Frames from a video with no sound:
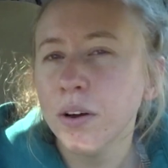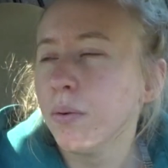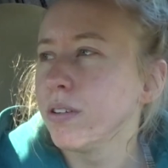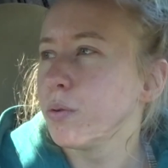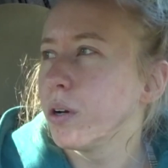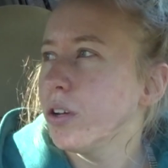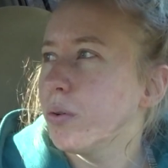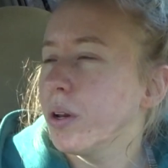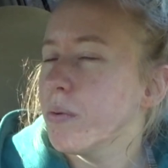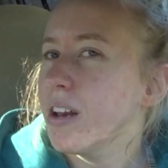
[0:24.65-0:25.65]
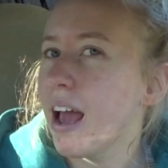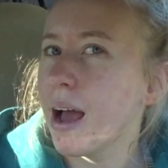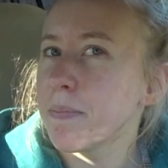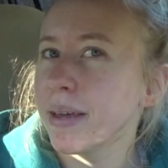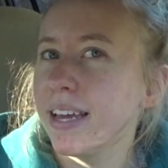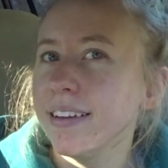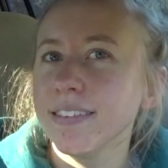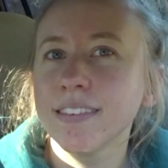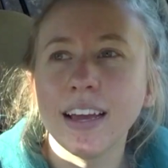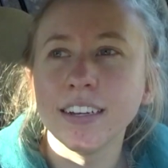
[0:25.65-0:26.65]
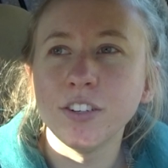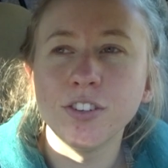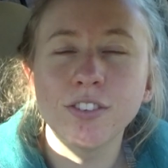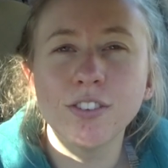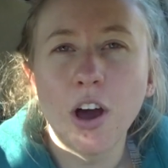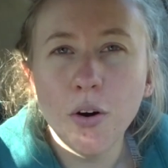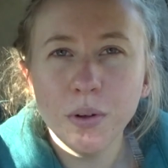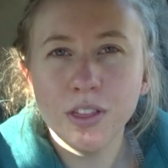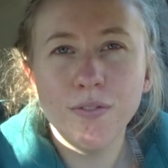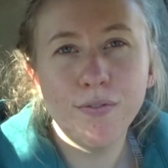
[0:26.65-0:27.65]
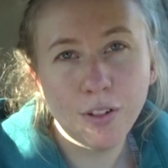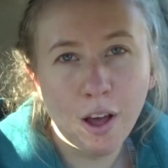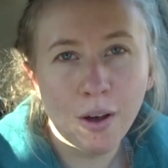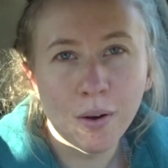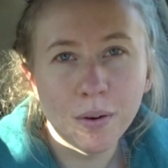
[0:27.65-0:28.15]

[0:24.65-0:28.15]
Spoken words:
while 2021 happens and I just go with the flow.